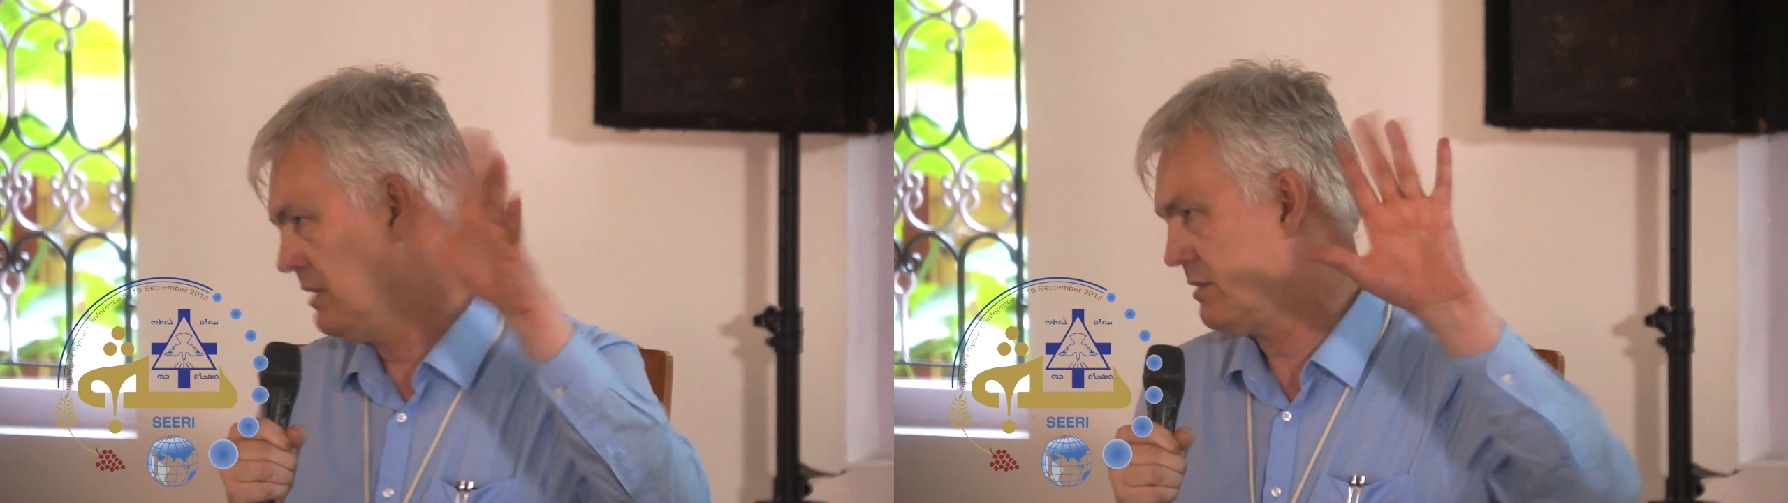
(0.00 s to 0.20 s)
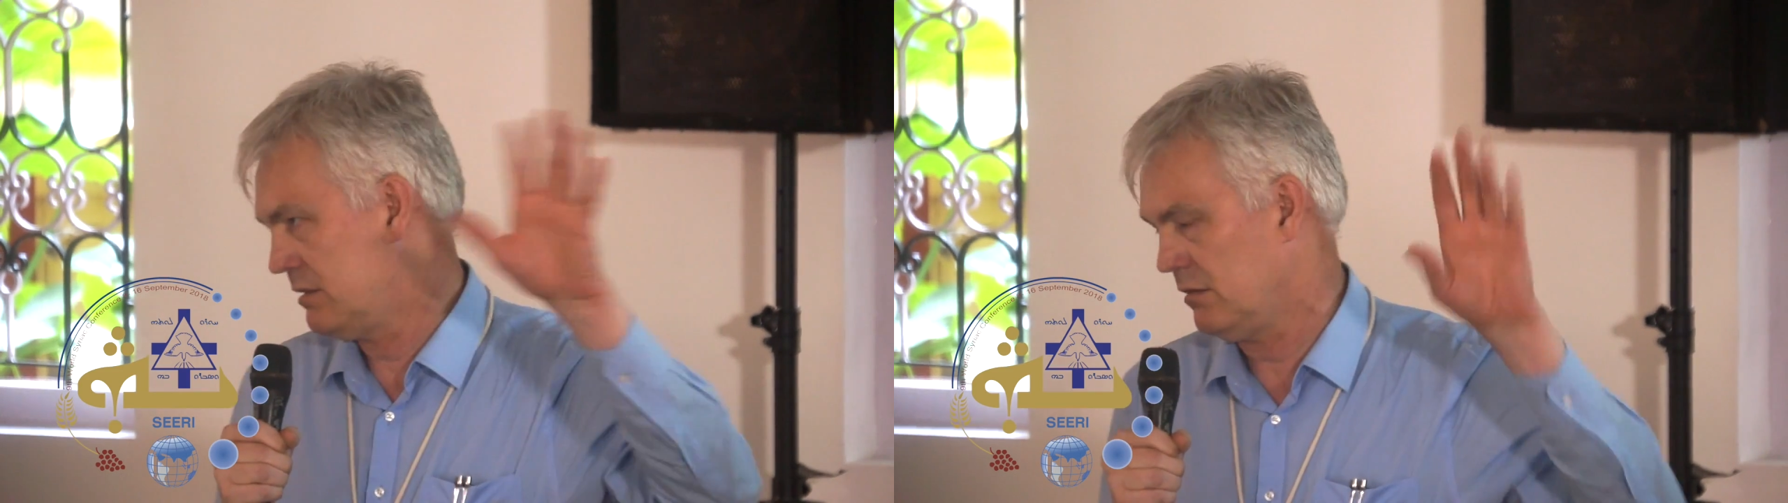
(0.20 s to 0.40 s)

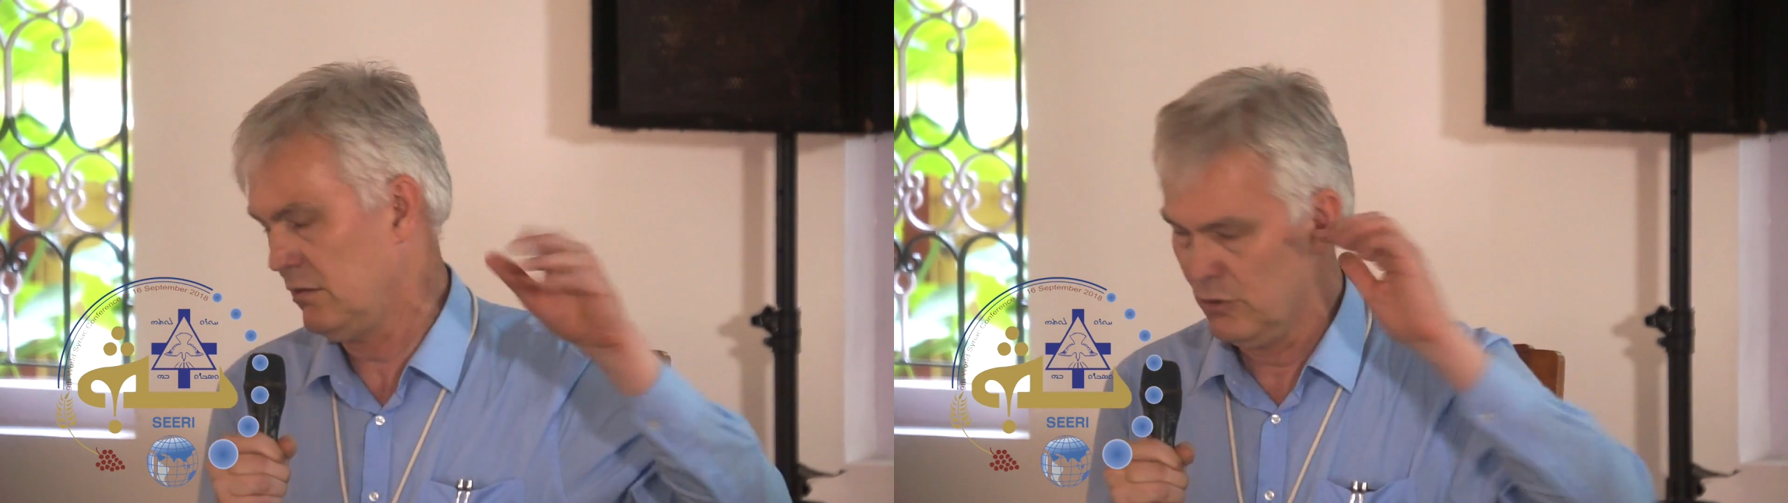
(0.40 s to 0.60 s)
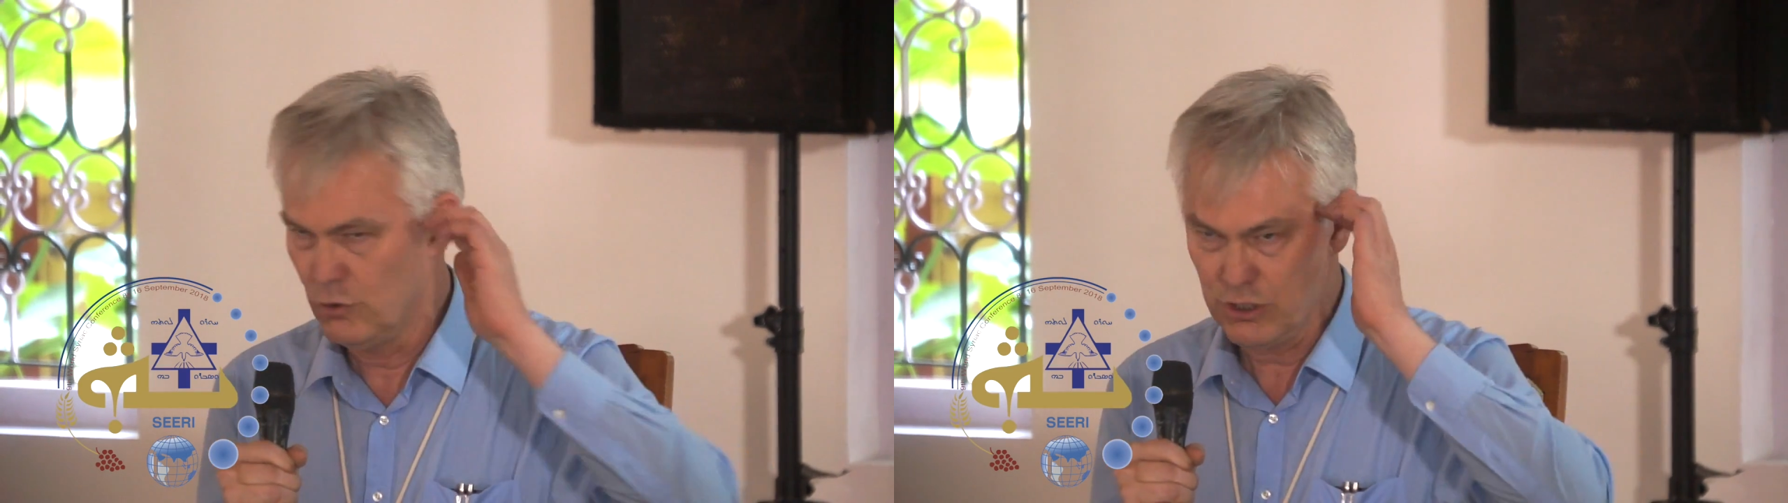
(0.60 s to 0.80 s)
East
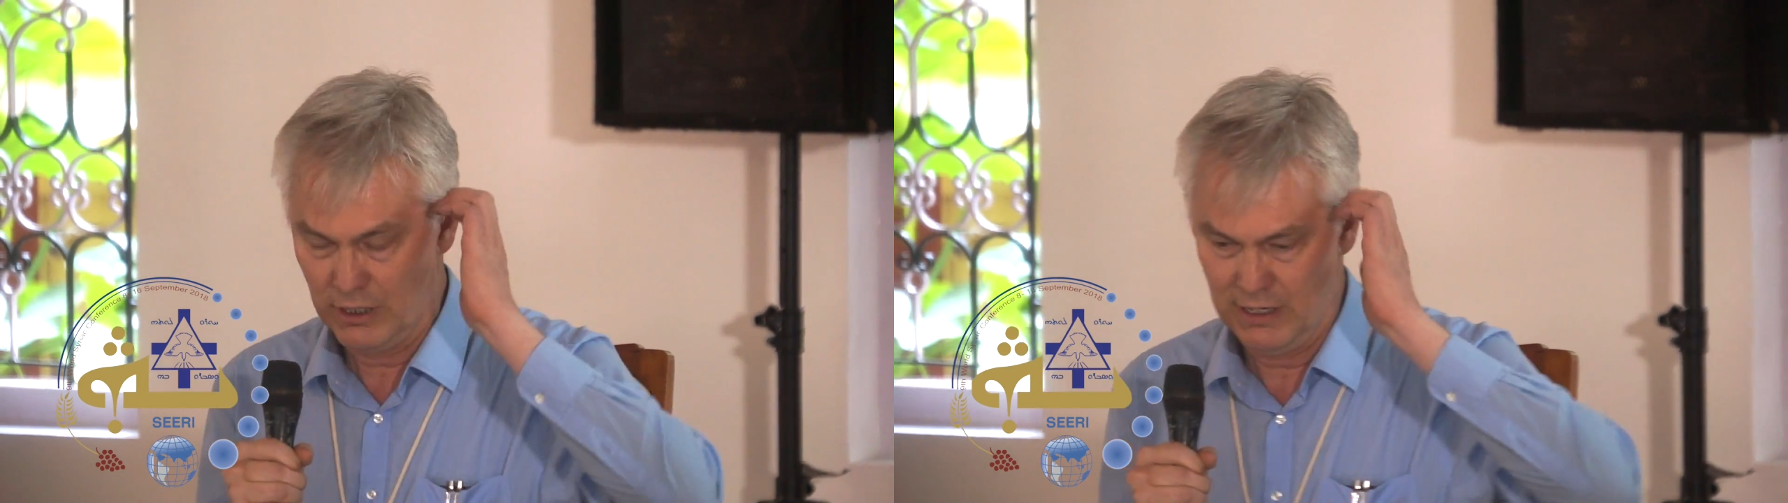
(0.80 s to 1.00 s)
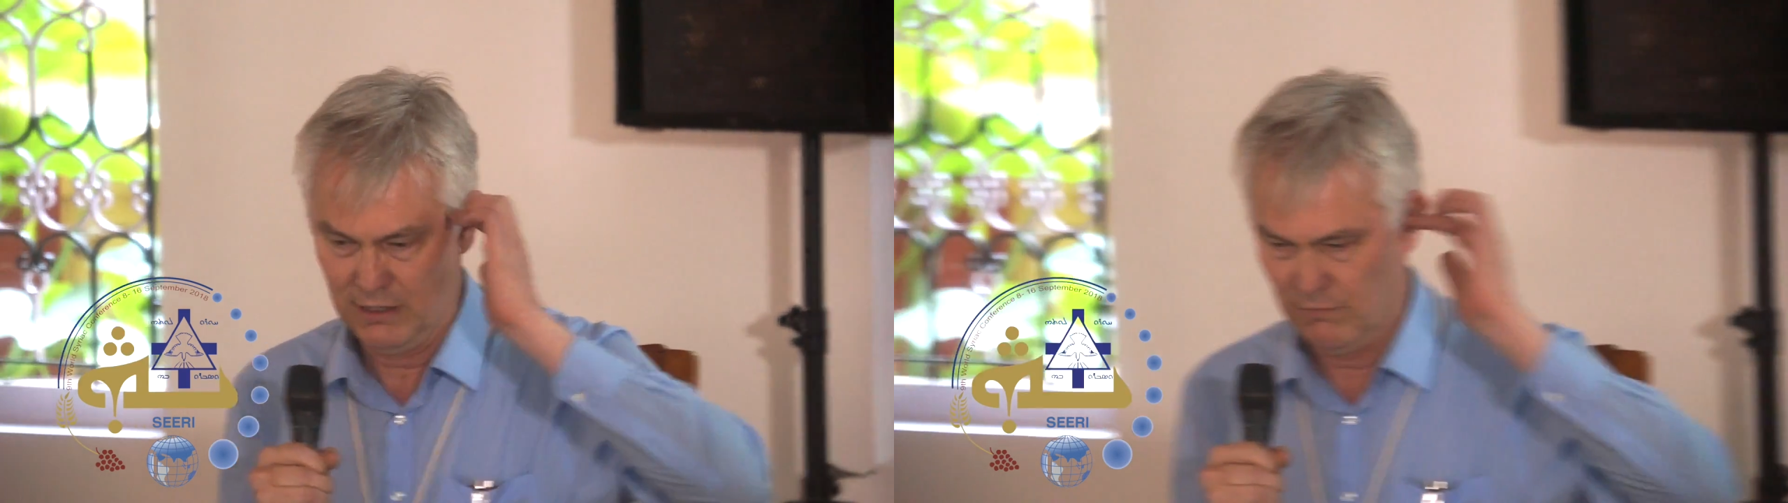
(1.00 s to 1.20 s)

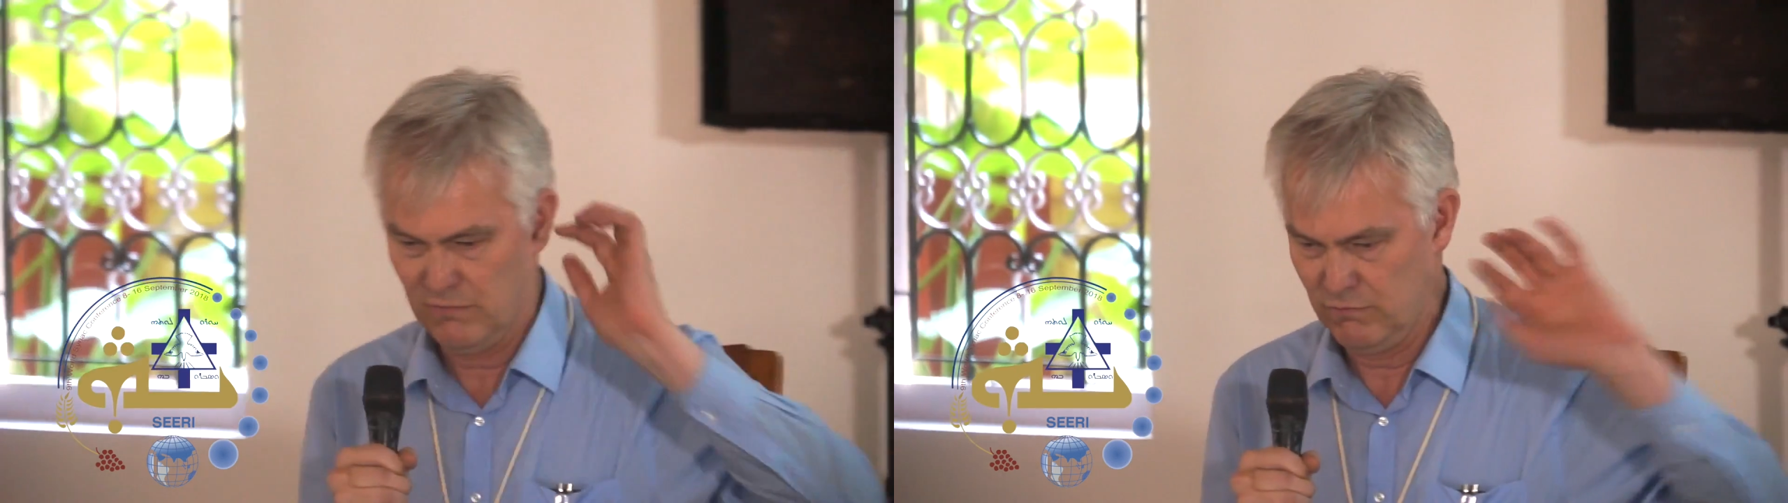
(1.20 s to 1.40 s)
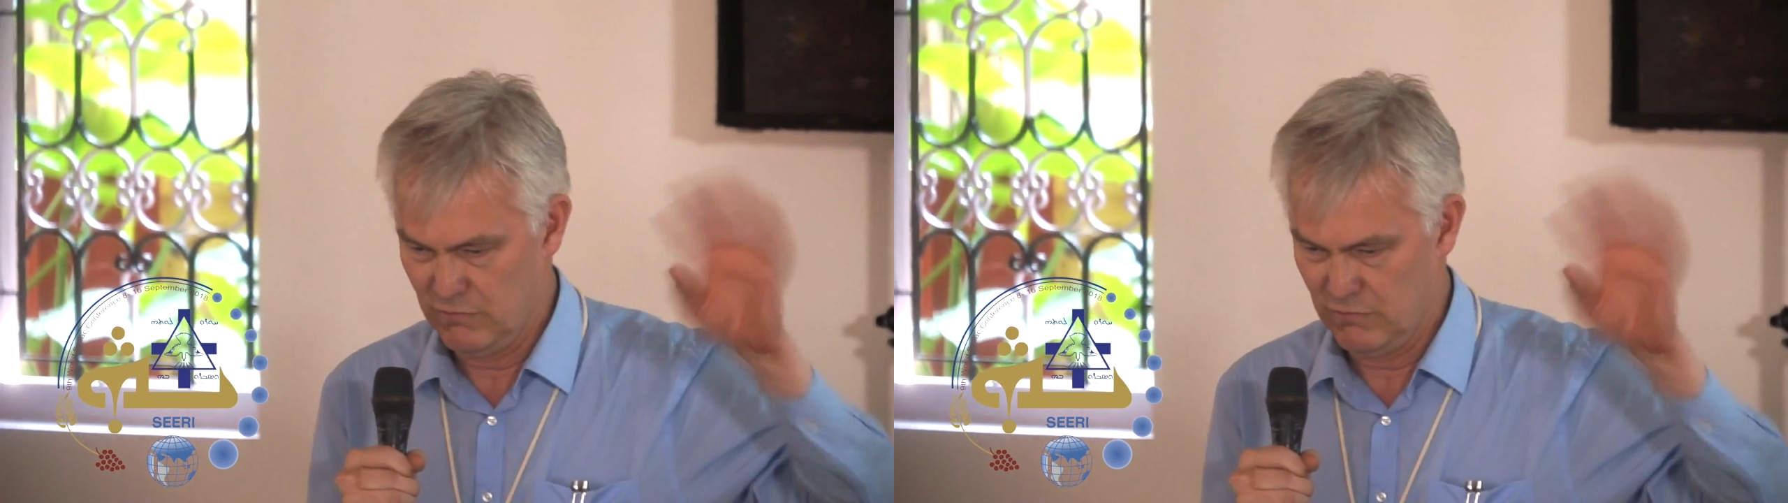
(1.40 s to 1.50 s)
usually